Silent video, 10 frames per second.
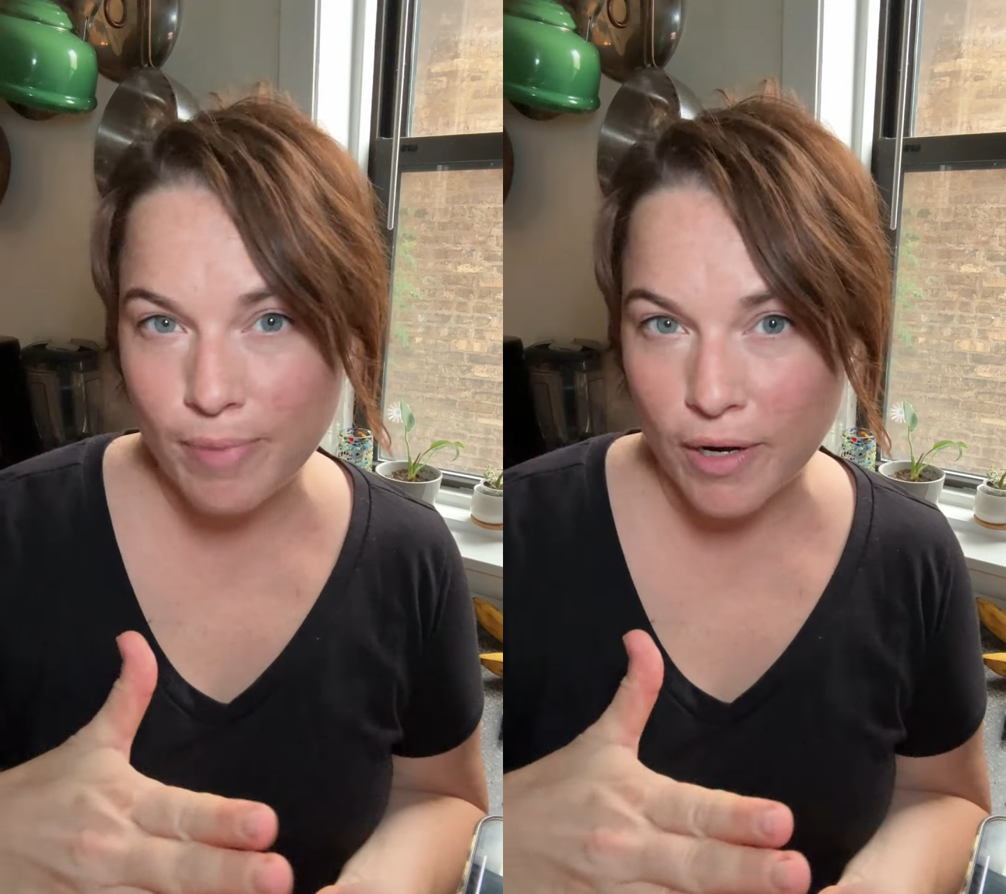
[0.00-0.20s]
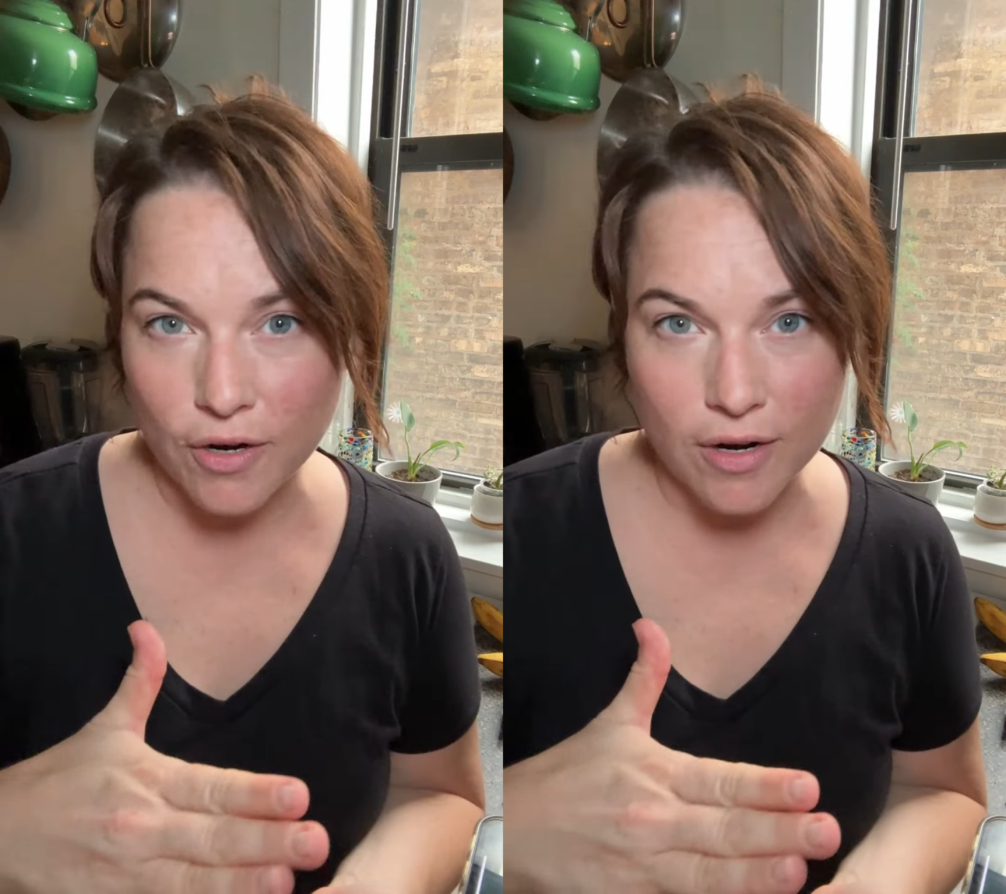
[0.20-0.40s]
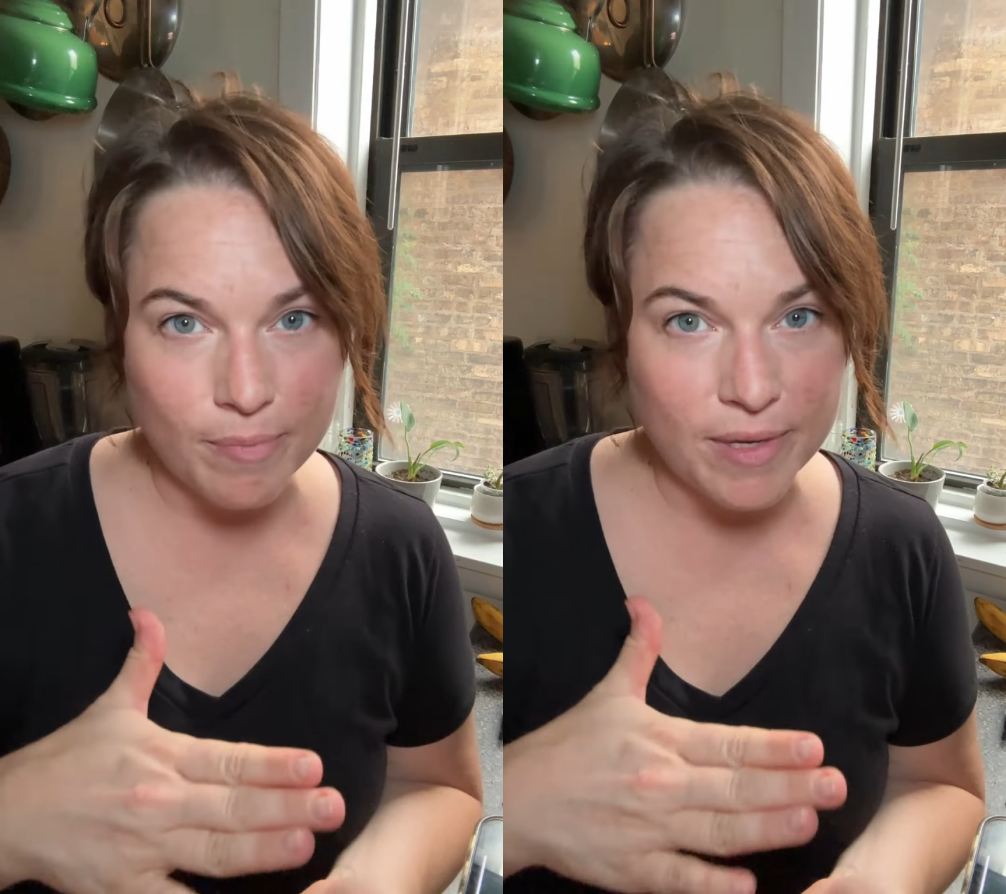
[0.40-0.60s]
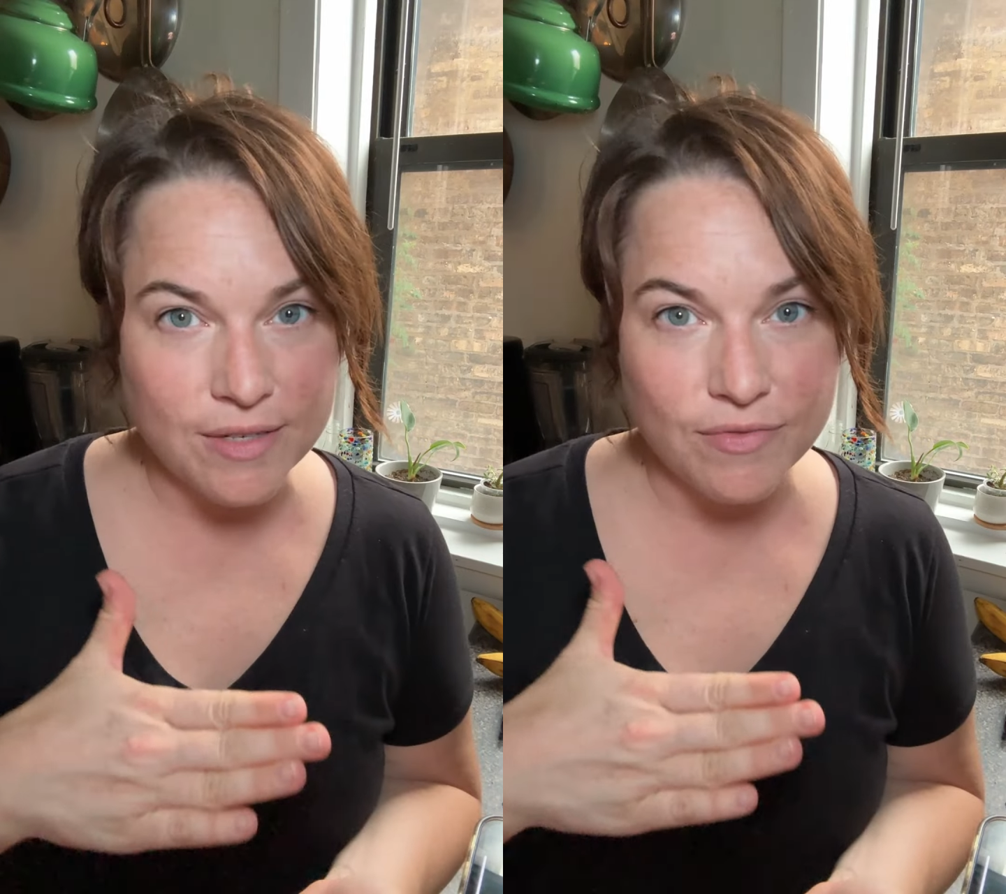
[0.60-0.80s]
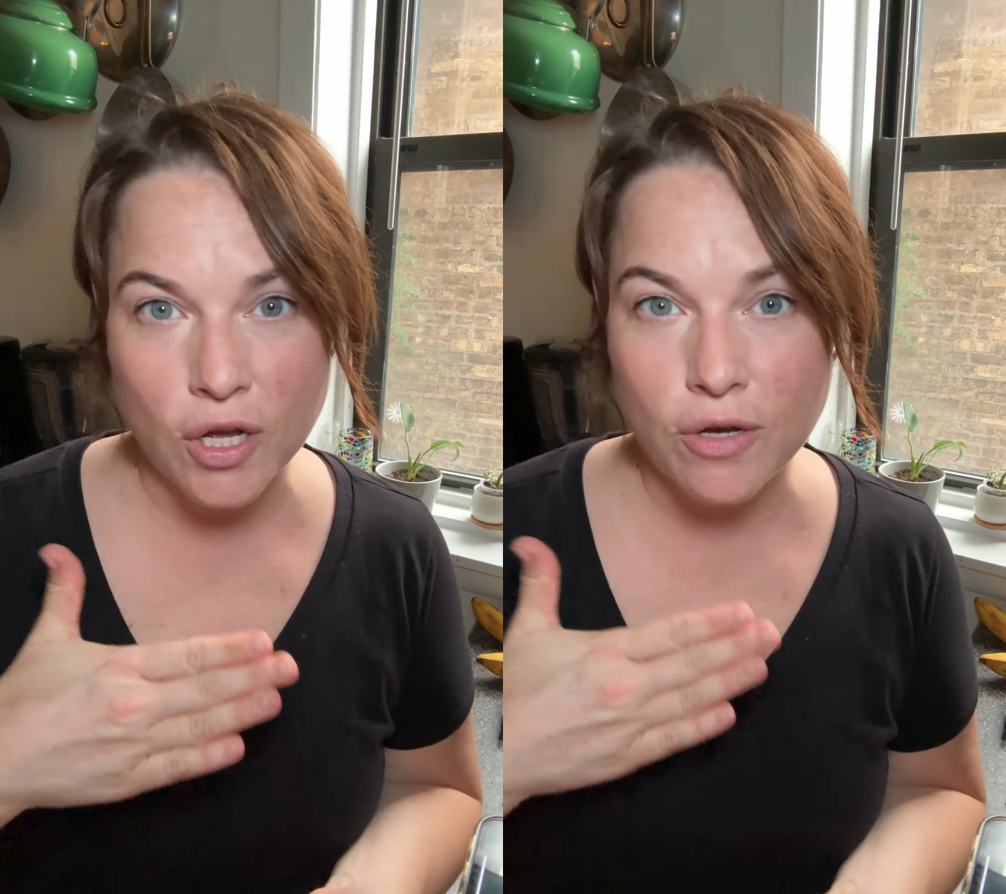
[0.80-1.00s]
butter on a
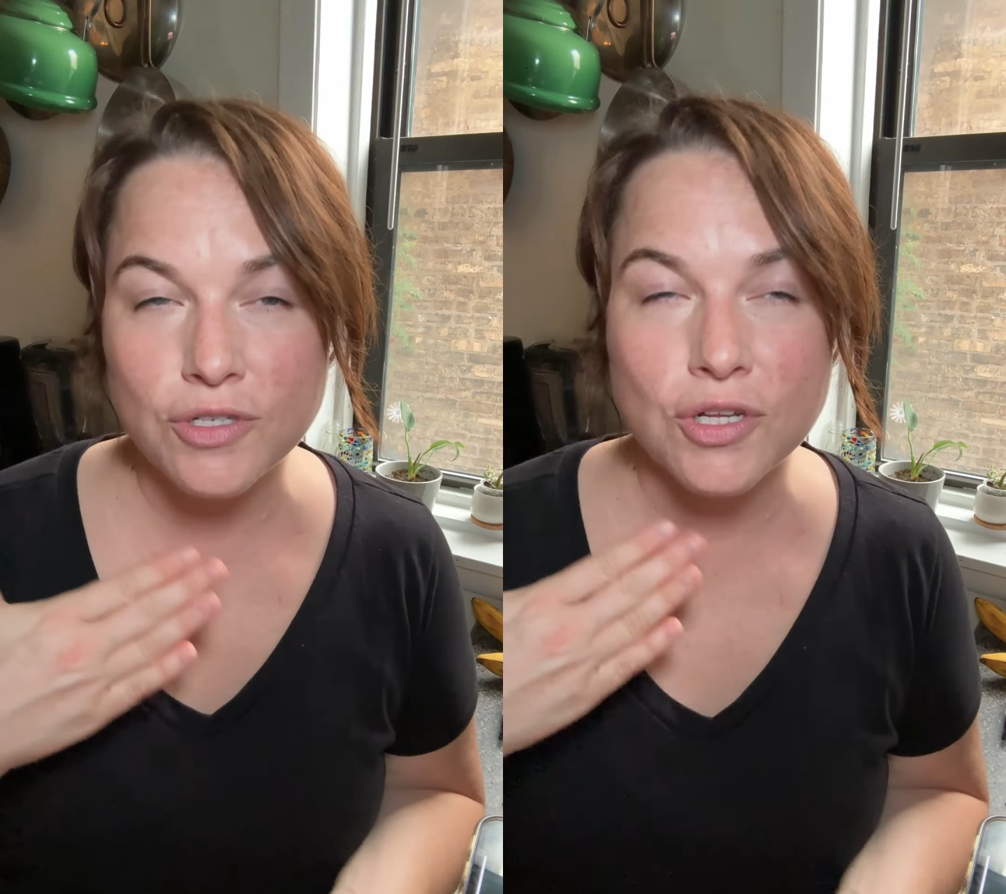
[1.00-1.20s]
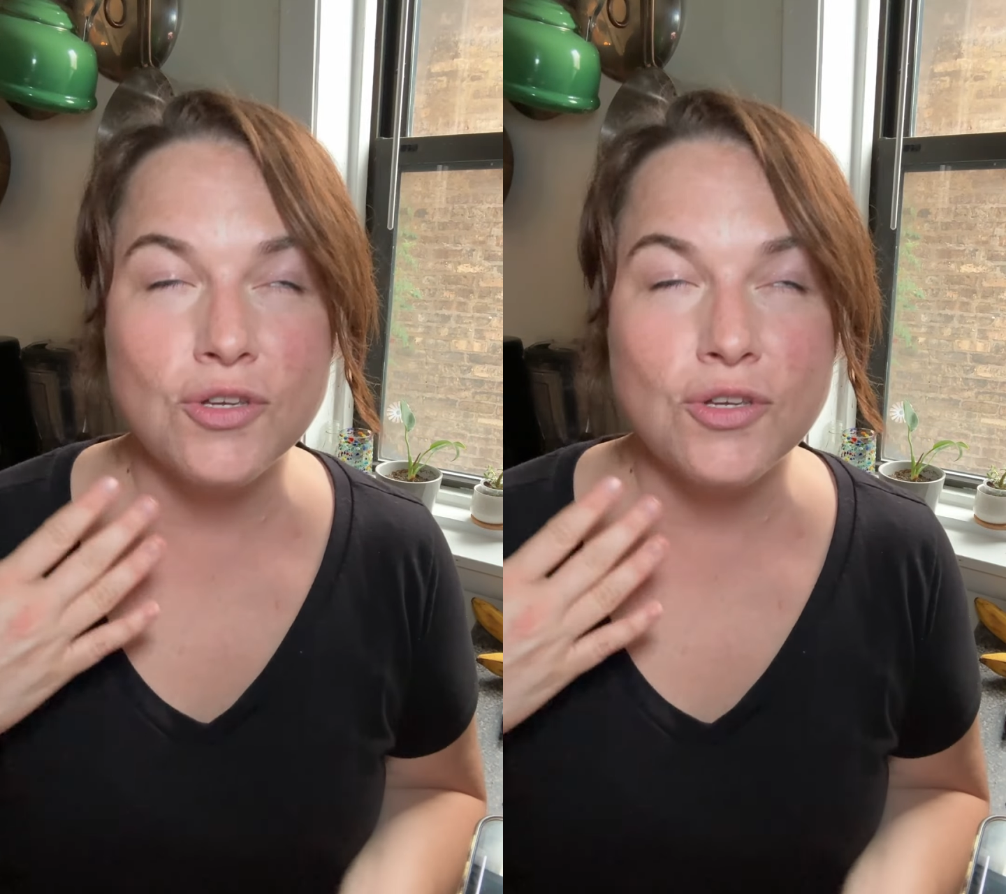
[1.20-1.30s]
piece of toast,